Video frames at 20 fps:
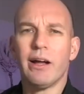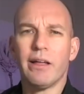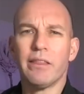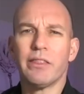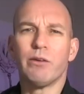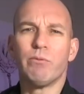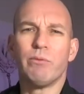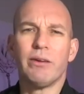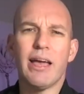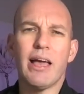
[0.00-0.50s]

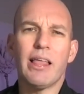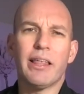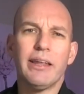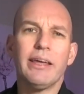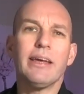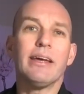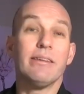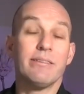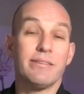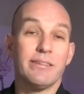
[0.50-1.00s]
The
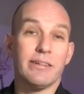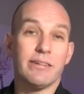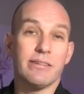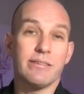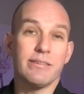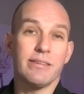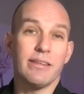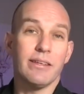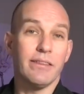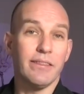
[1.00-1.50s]
reality is
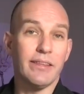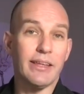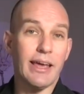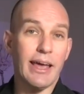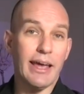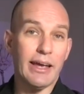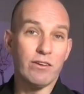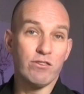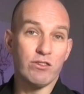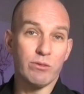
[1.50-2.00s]
this. The
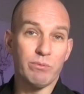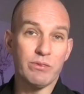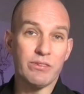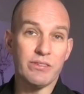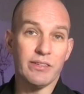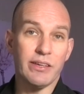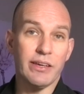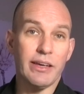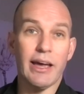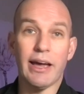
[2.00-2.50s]

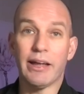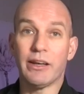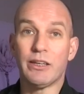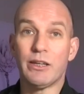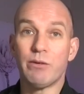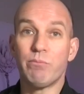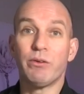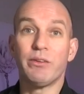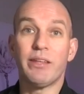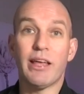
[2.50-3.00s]
NCCC and
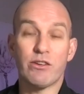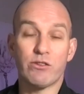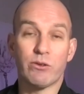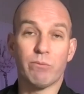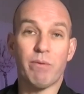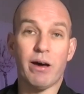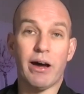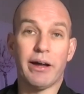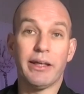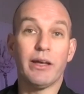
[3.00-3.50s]
Liberal National
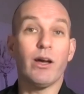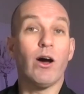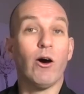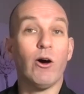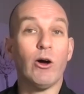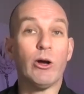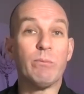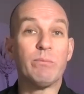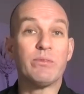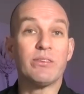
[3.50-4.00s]
Party
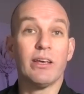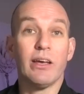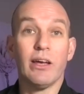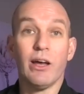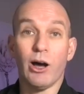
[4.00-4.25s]
hopes